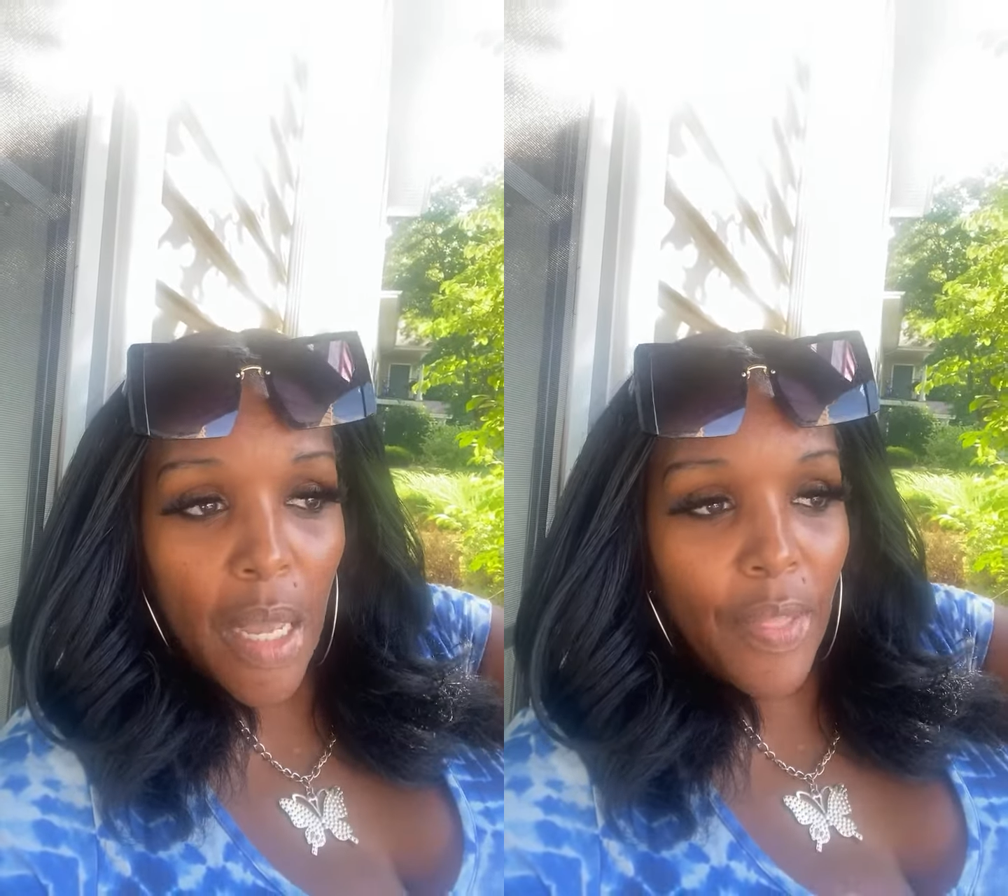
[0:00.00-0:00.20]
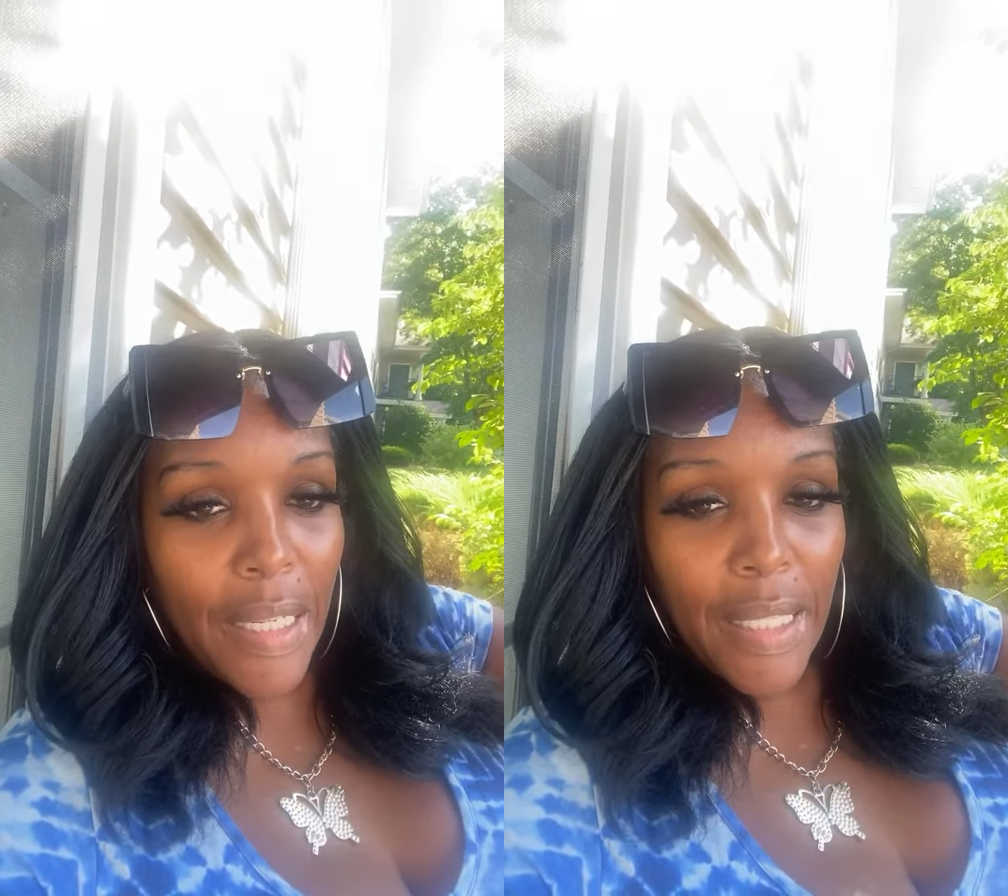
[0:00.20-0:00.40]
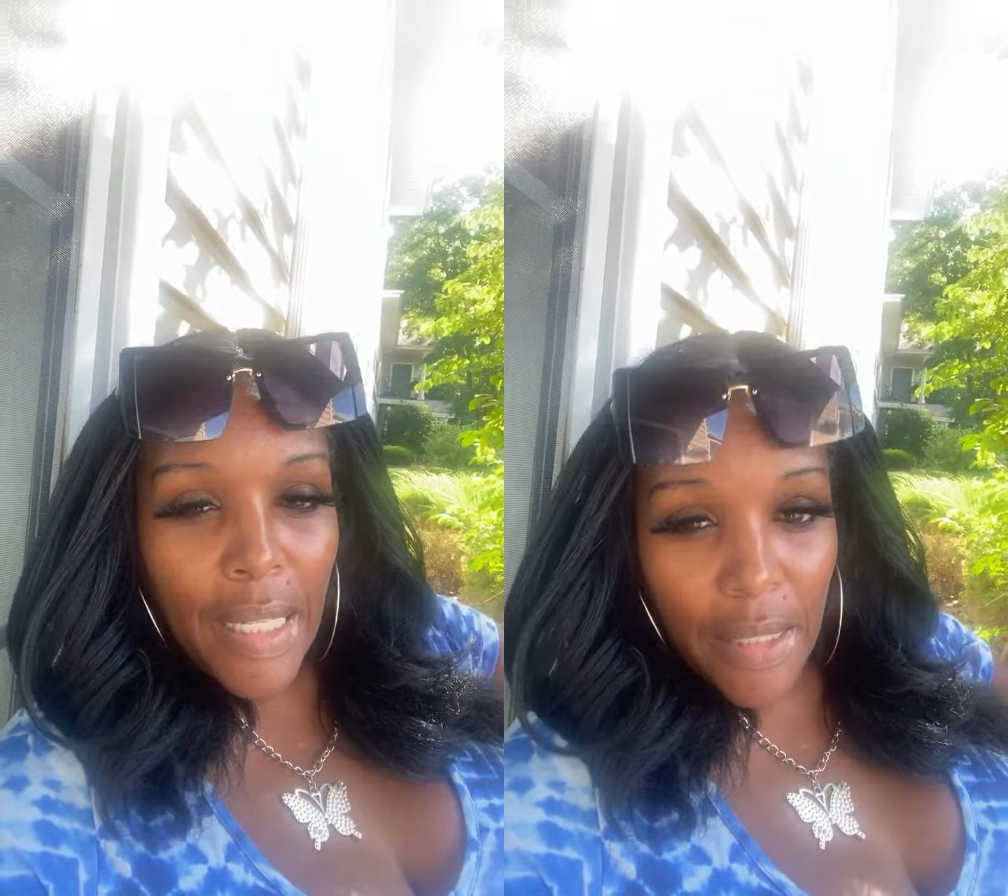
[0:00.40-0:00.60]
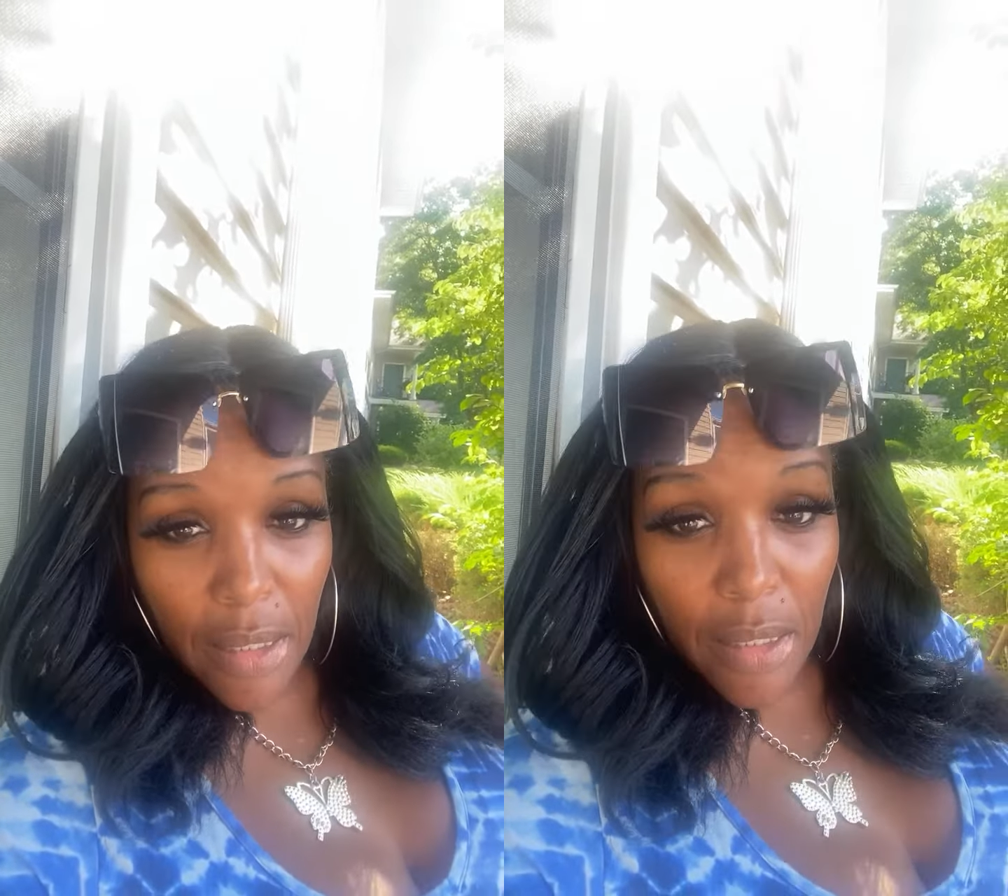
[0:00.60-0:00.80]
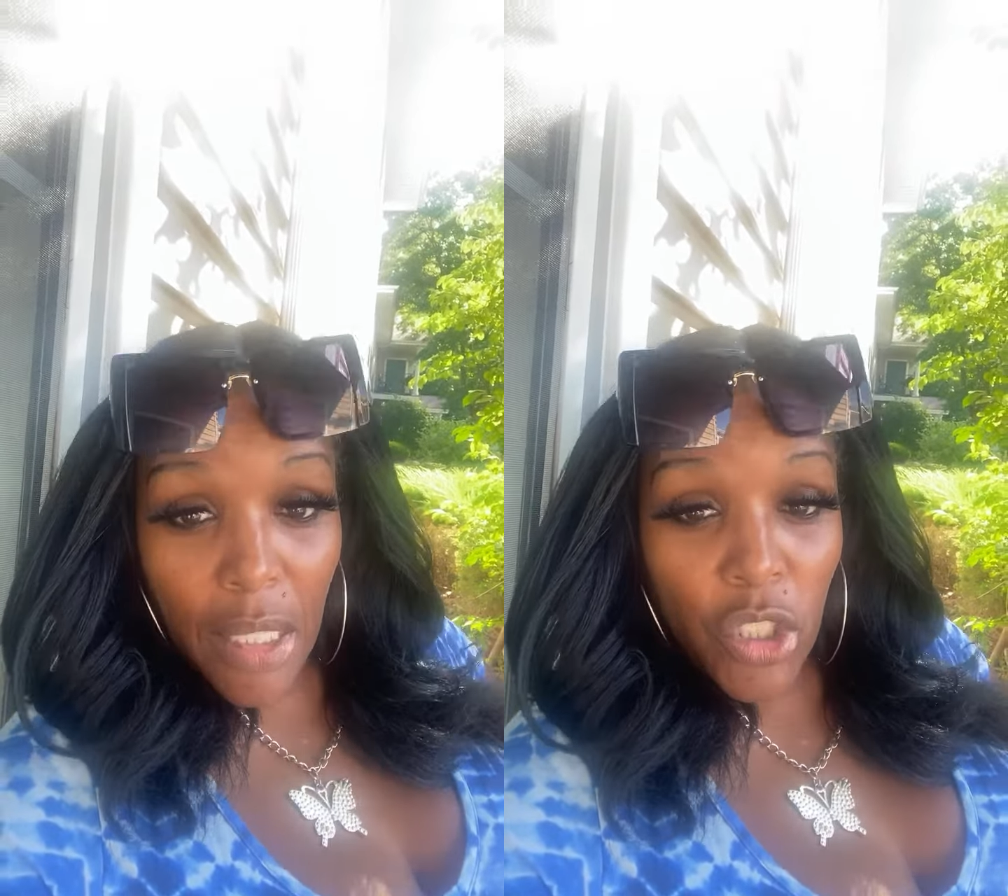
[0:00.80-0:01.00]
that does his
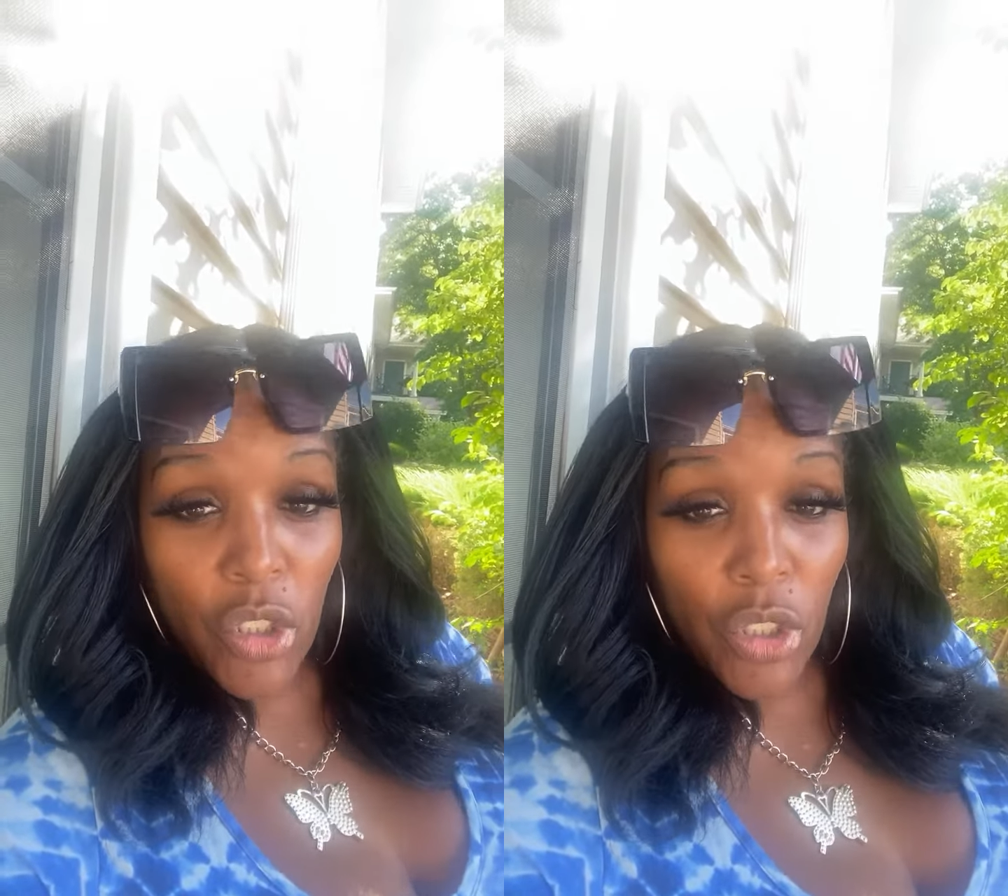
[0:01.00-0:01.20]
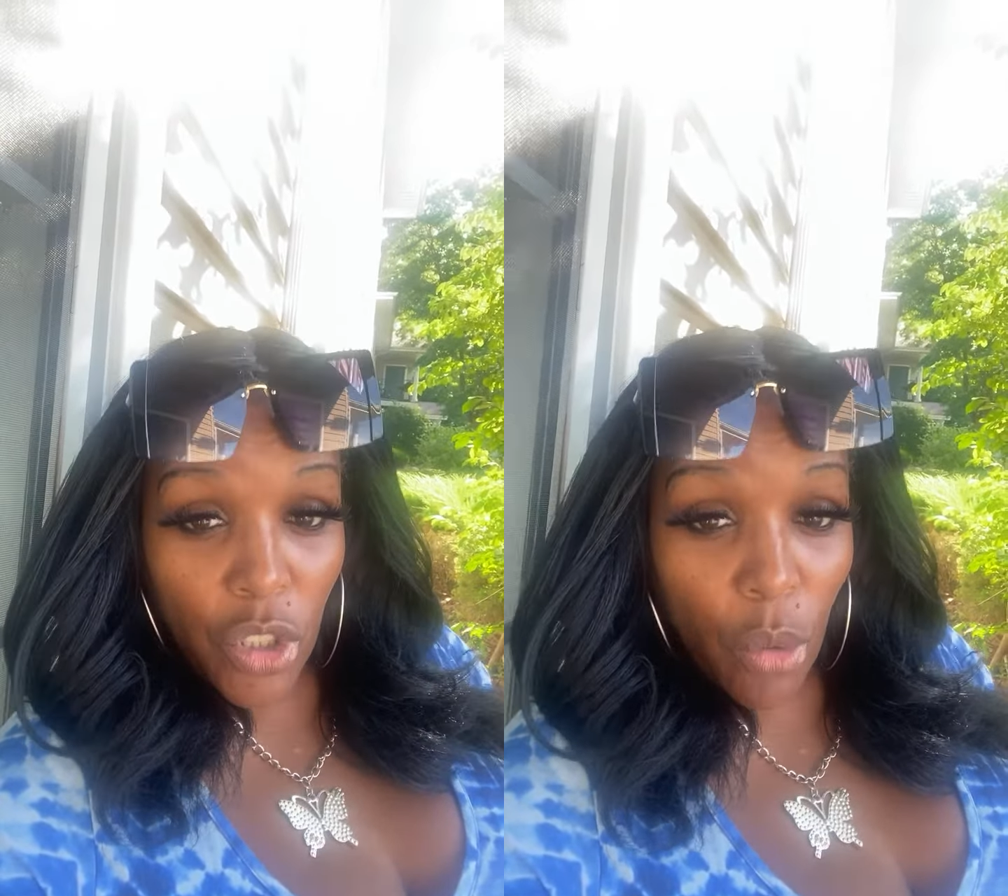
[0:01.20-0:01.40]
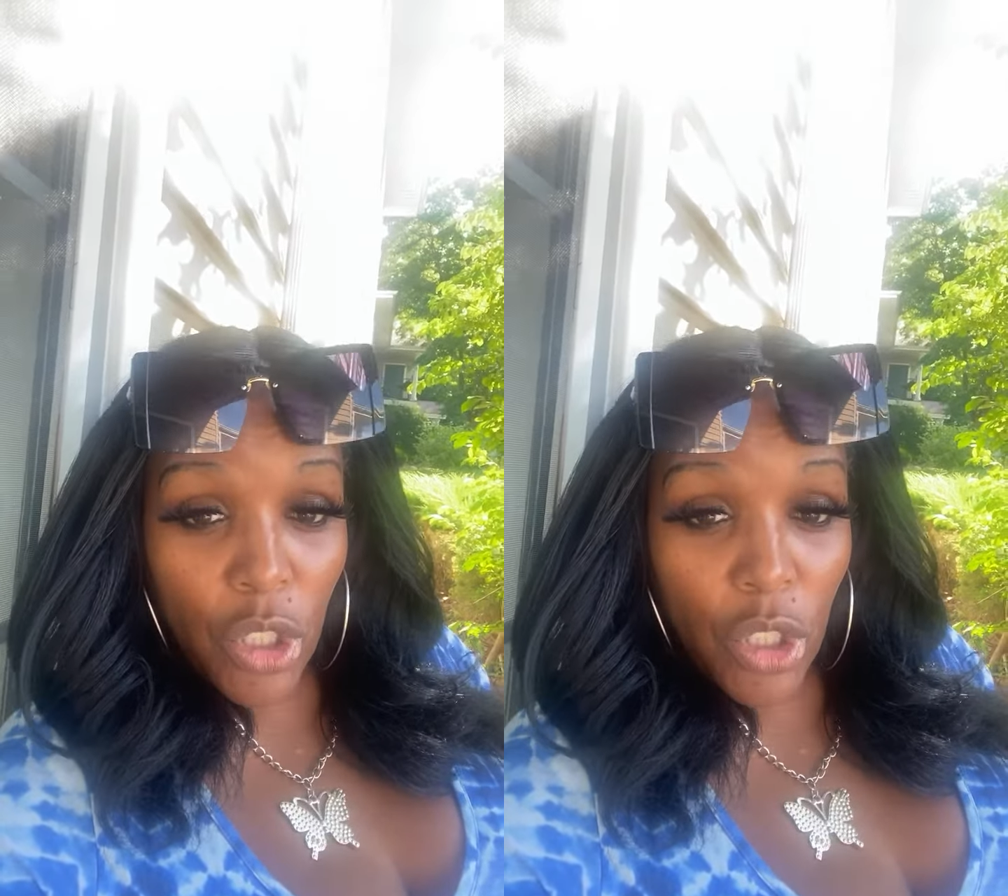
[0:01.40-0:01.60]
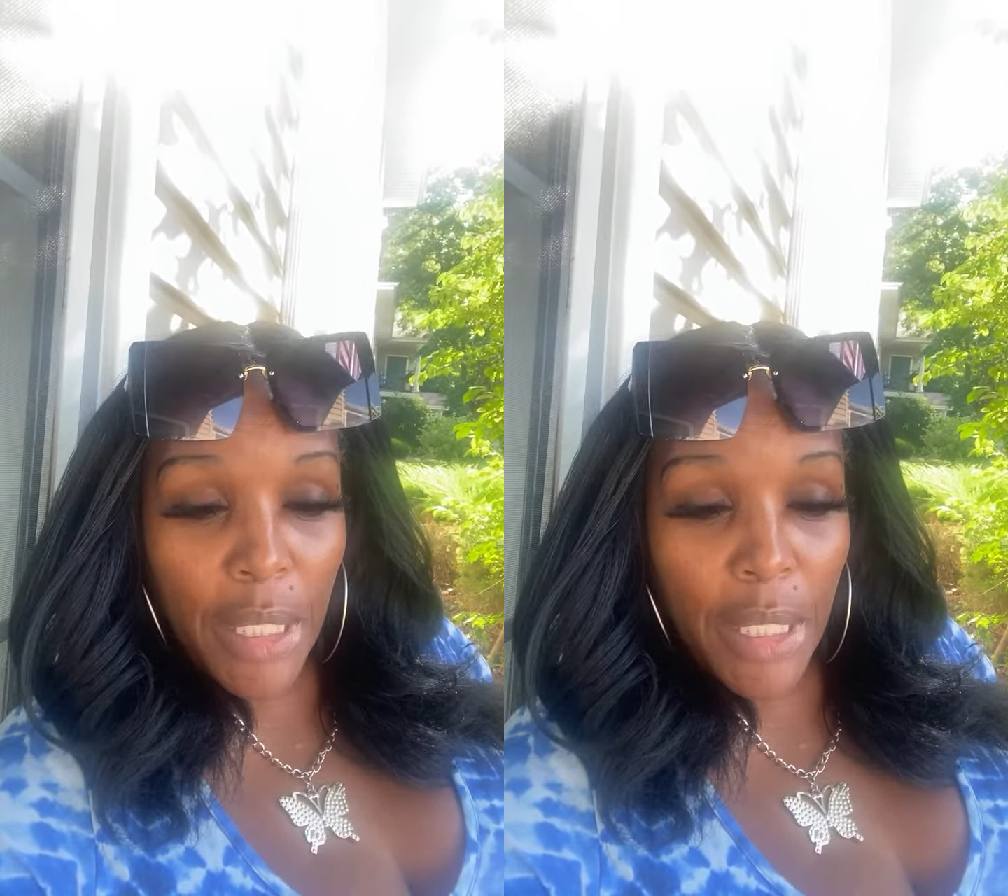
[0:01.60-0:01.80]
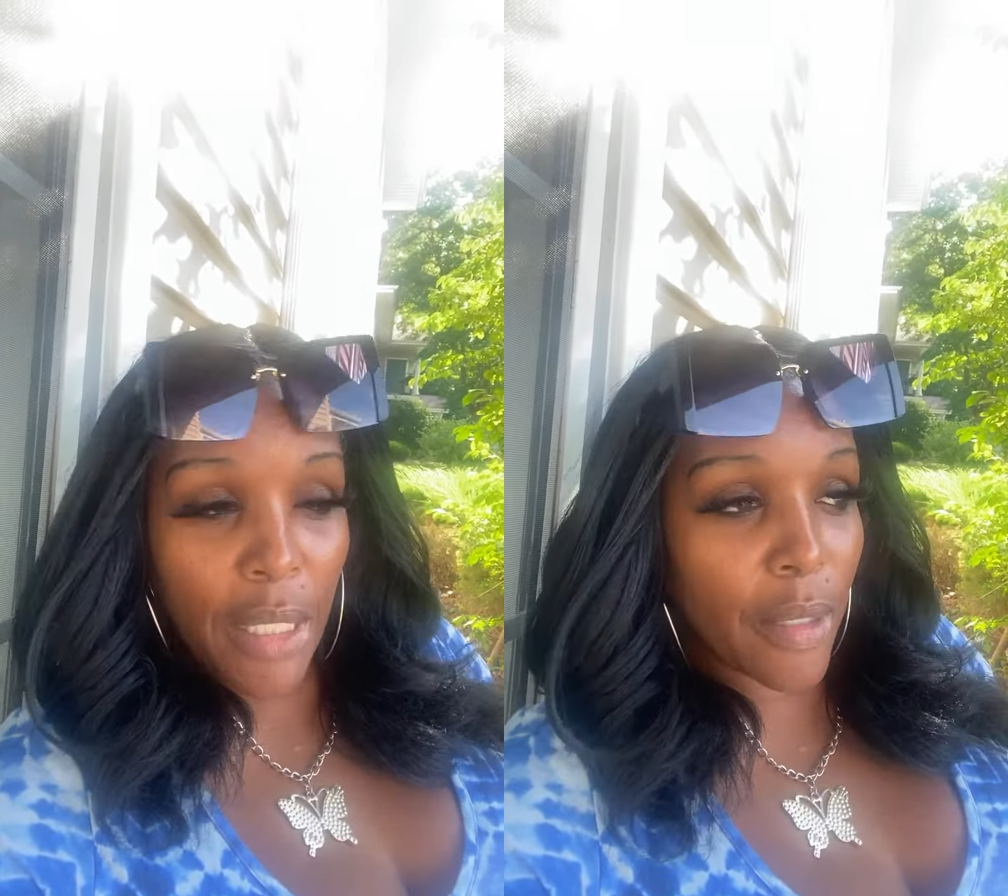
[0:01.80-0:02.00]
social
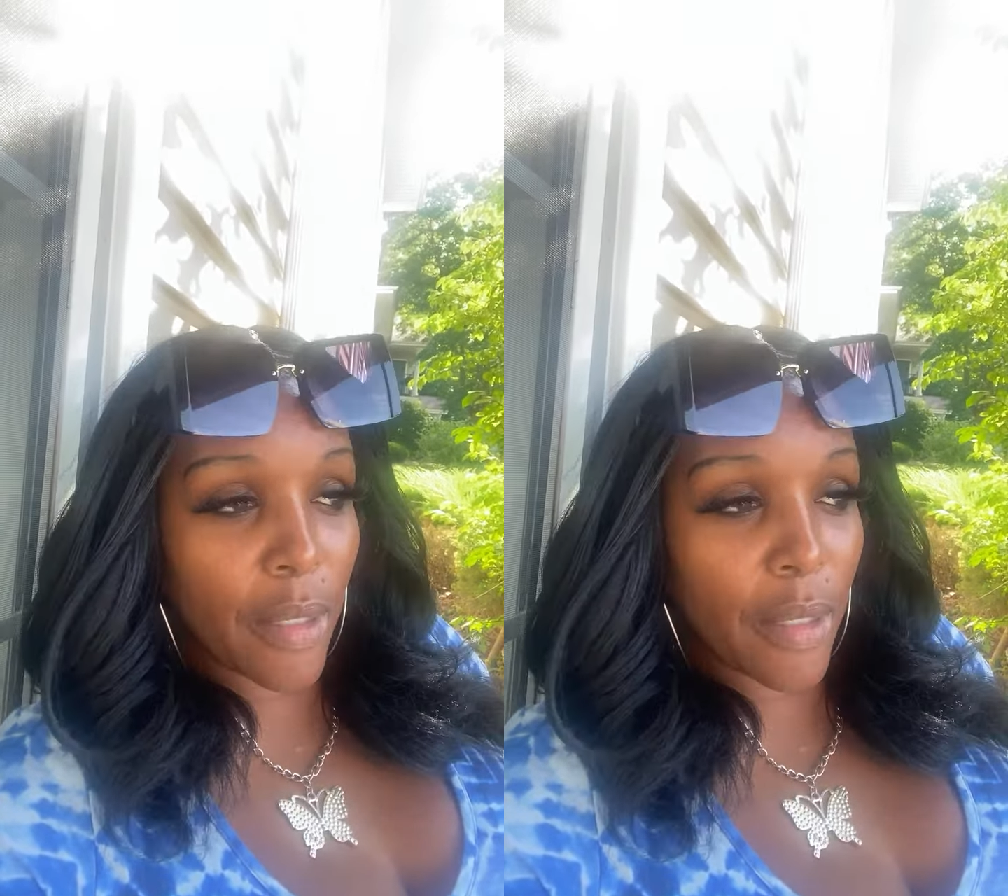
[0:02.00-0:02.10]
media,